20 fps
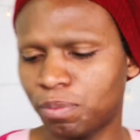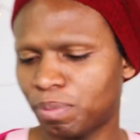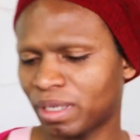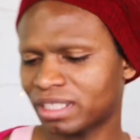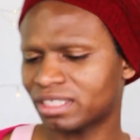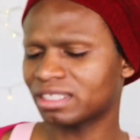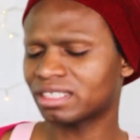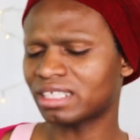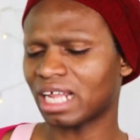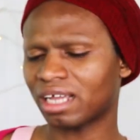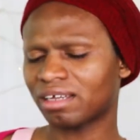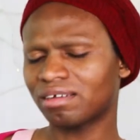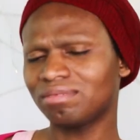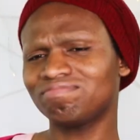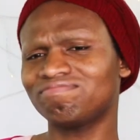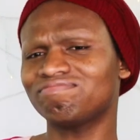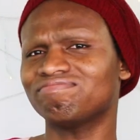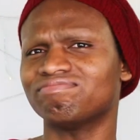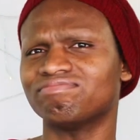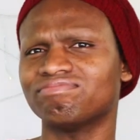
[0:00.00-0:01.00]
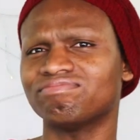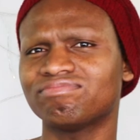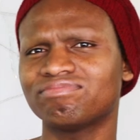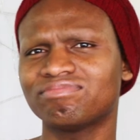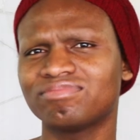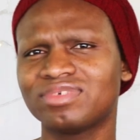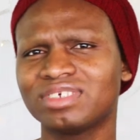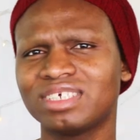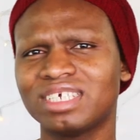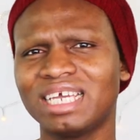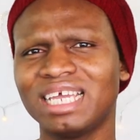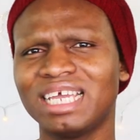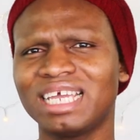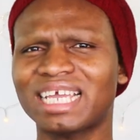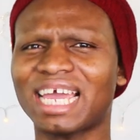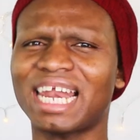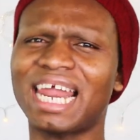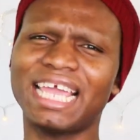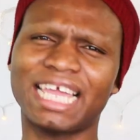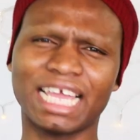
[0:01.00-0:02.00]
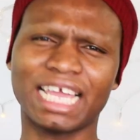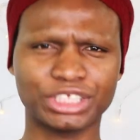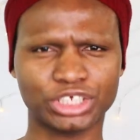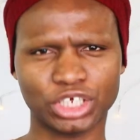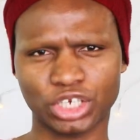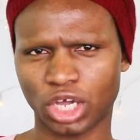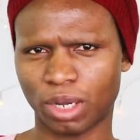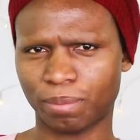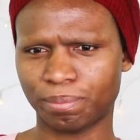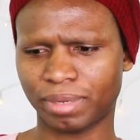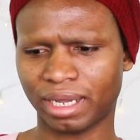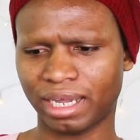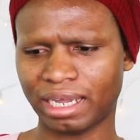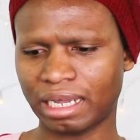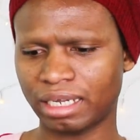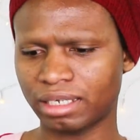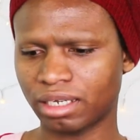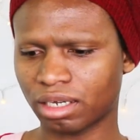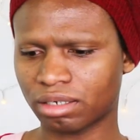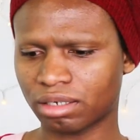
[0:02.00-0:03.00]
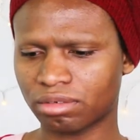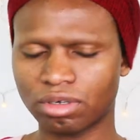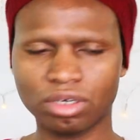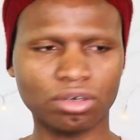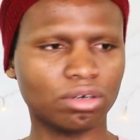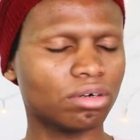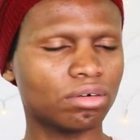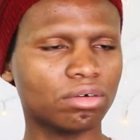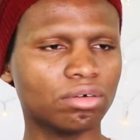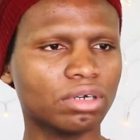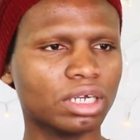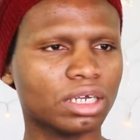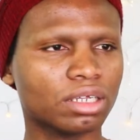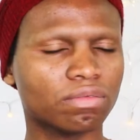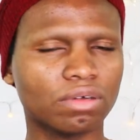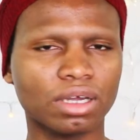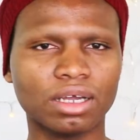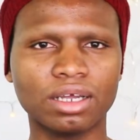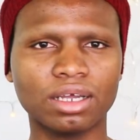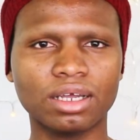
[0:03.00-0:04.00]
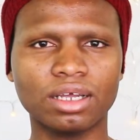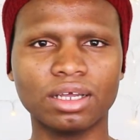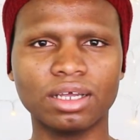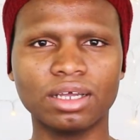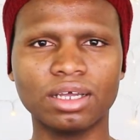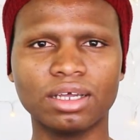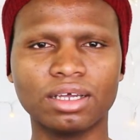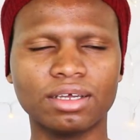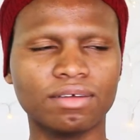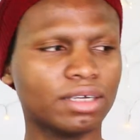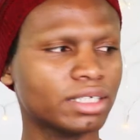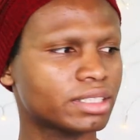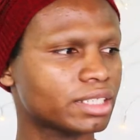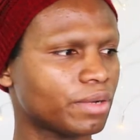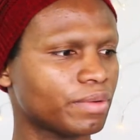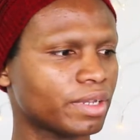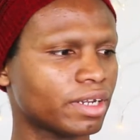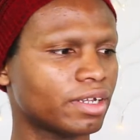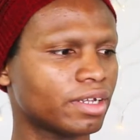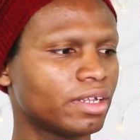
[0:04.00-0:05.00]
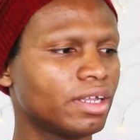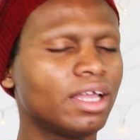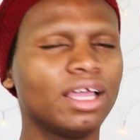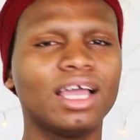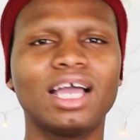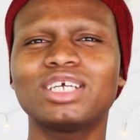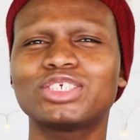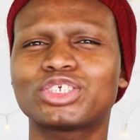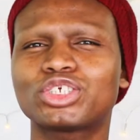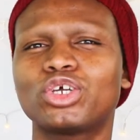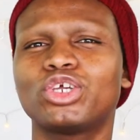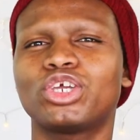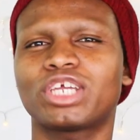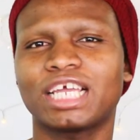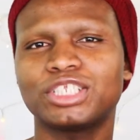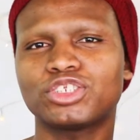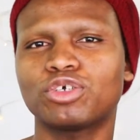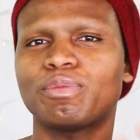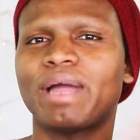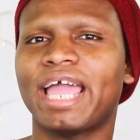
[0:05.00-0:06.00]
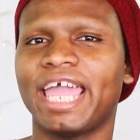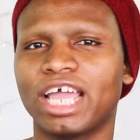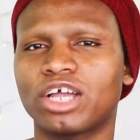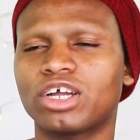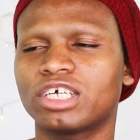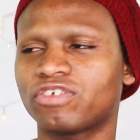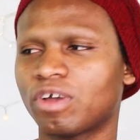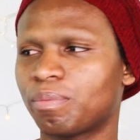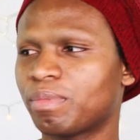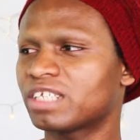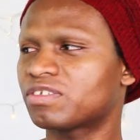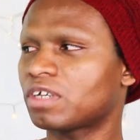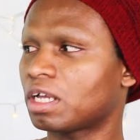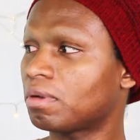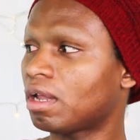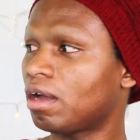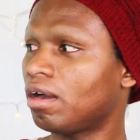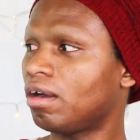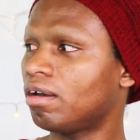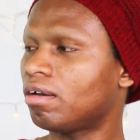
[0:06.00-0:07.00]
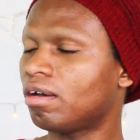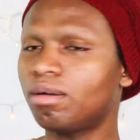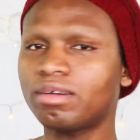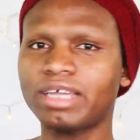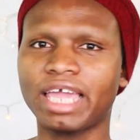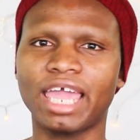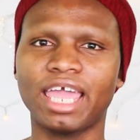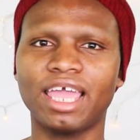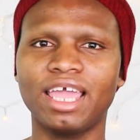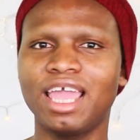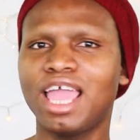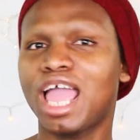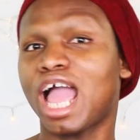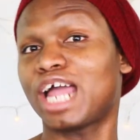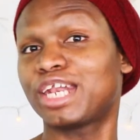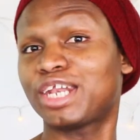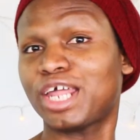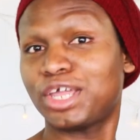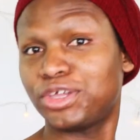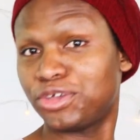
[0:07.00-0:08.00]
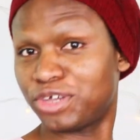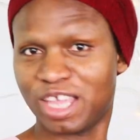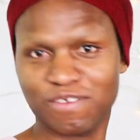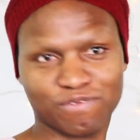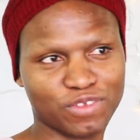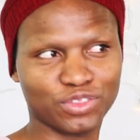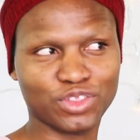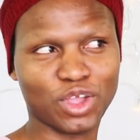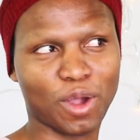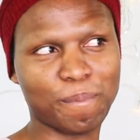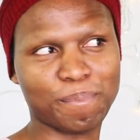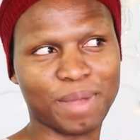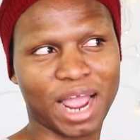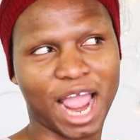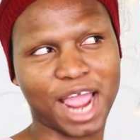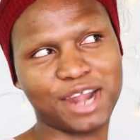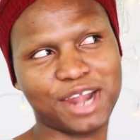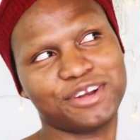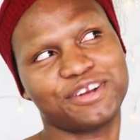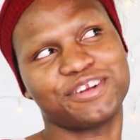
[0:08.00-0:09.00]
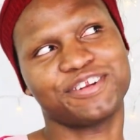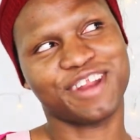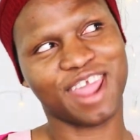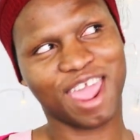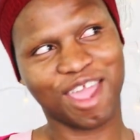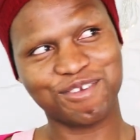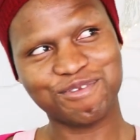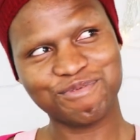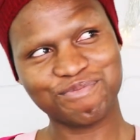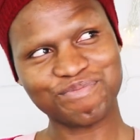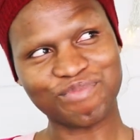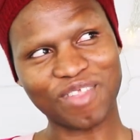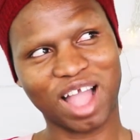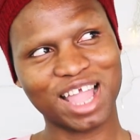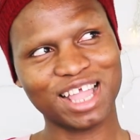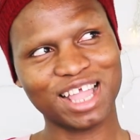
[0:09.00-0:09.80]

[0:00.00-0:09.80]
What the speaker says: the person's like, can I get your number? And you're like, oh, wait, what's going on? So you can do my haircut from this one. Oh, okay. And then you give the number. And then,